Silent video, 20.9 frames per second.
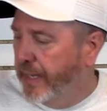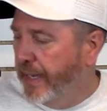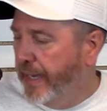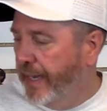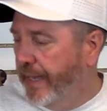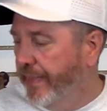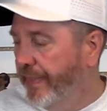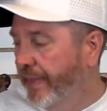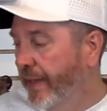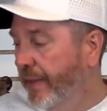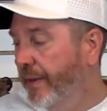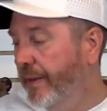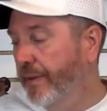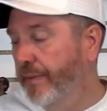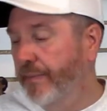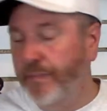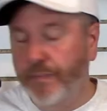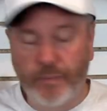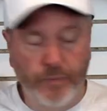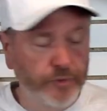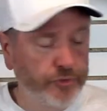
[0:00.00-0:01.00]
And
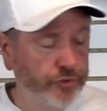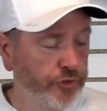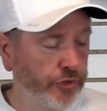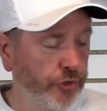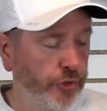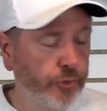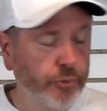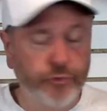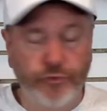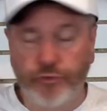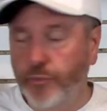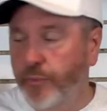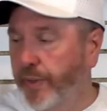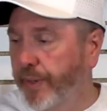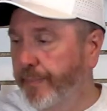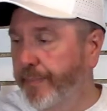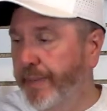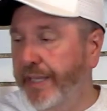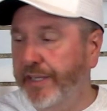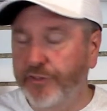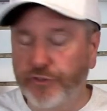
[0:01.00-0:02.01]
then what you do is you want to
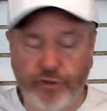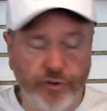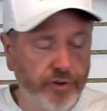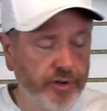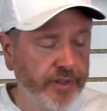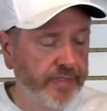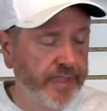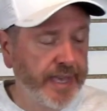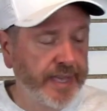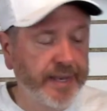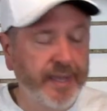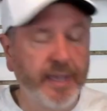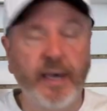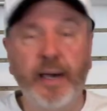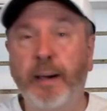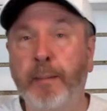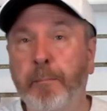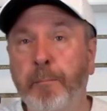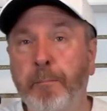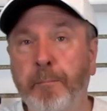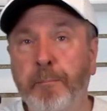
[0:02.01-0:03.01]
make dirty that
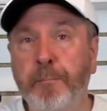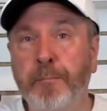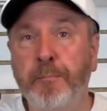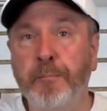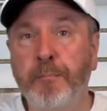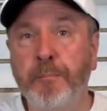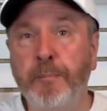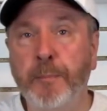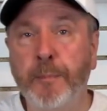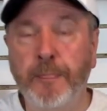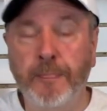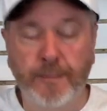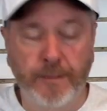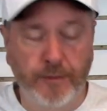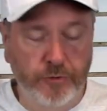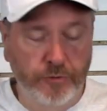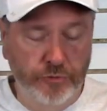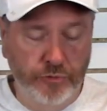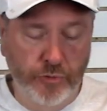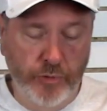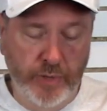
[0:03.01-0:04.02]
up.
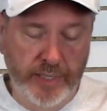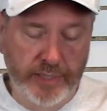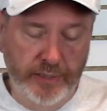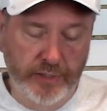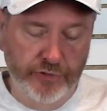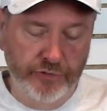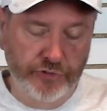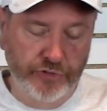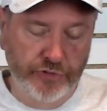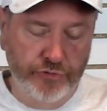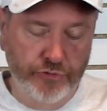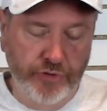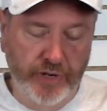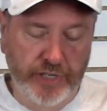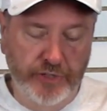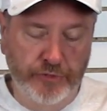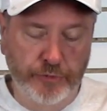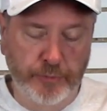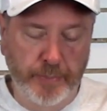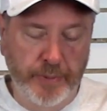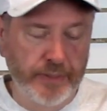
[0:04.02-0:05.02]
So I enlisted
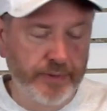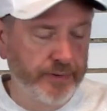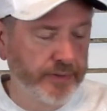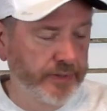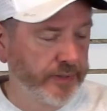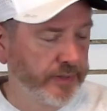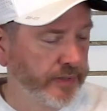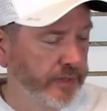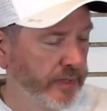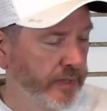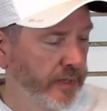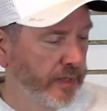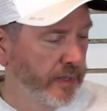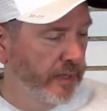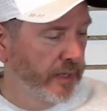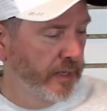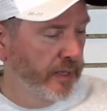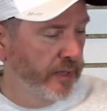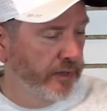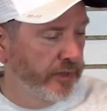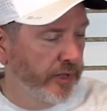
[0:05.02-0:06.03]
transparent
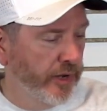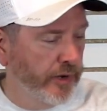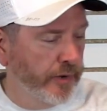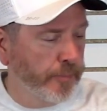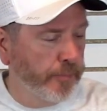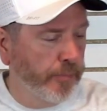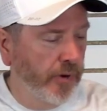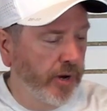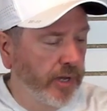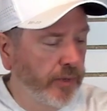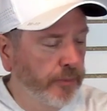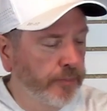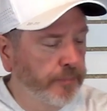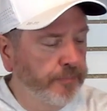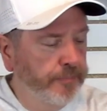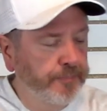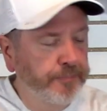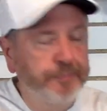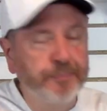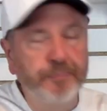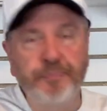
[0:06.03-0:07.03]
dark brown
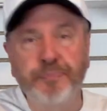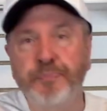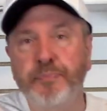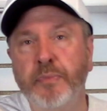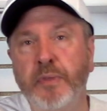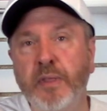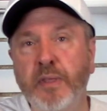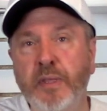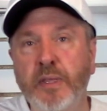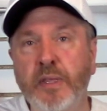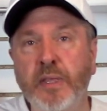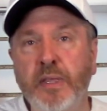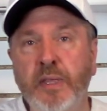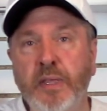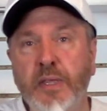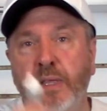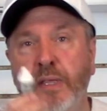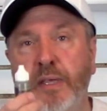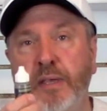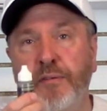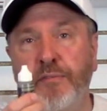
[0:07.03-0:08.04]

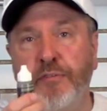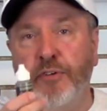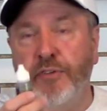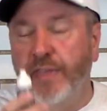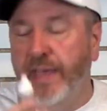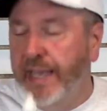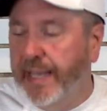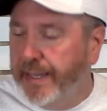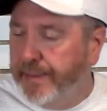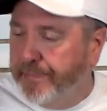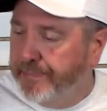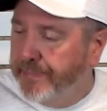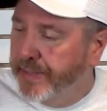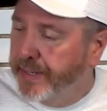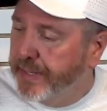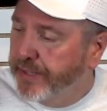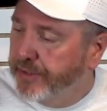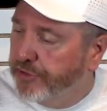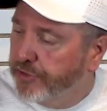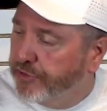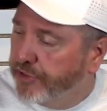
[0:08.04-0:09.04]
for that,
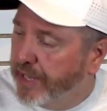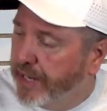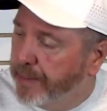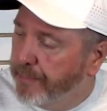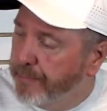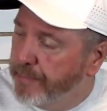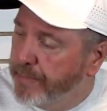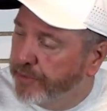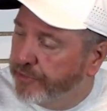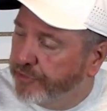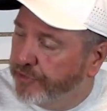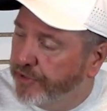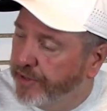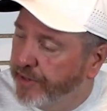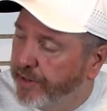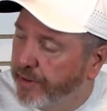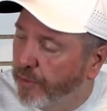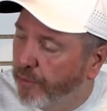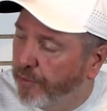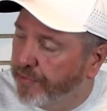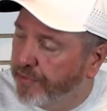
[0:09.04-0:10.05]
and I just kind of misted
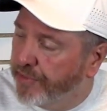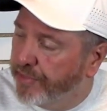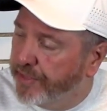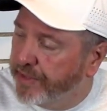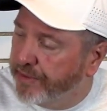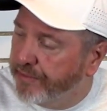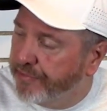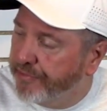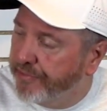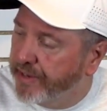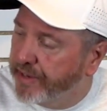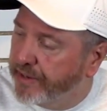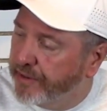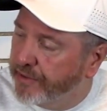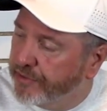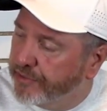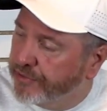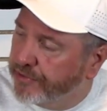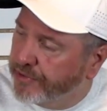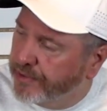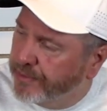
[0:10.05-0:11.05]
it over the
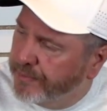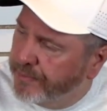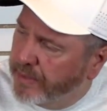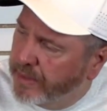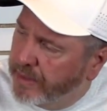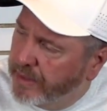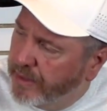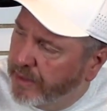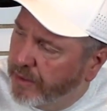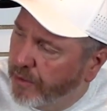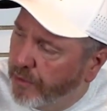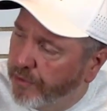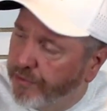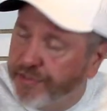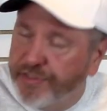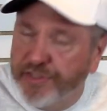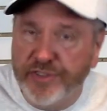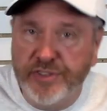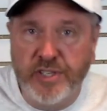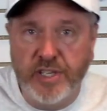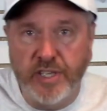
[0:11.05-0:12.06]
fingers, over
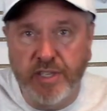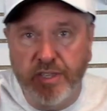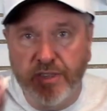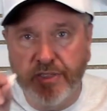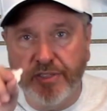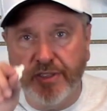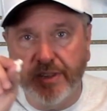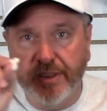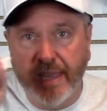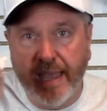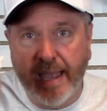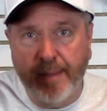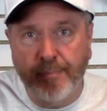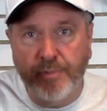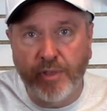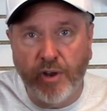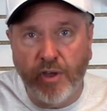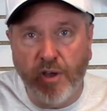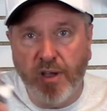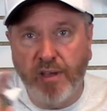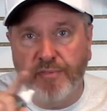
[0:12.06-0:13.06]
the teeth, and dabbed
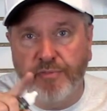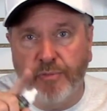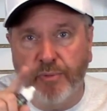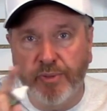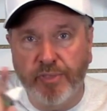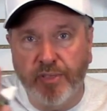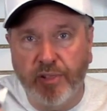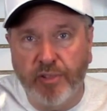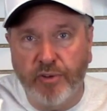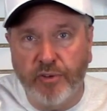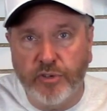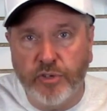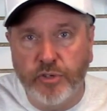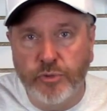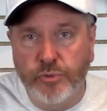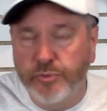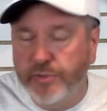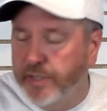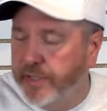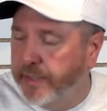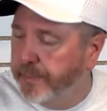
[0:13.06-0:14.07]
it off with a little
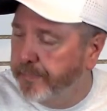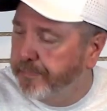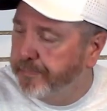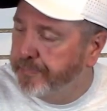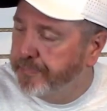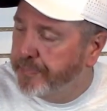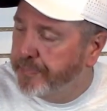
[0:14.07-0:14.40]
Q-tip.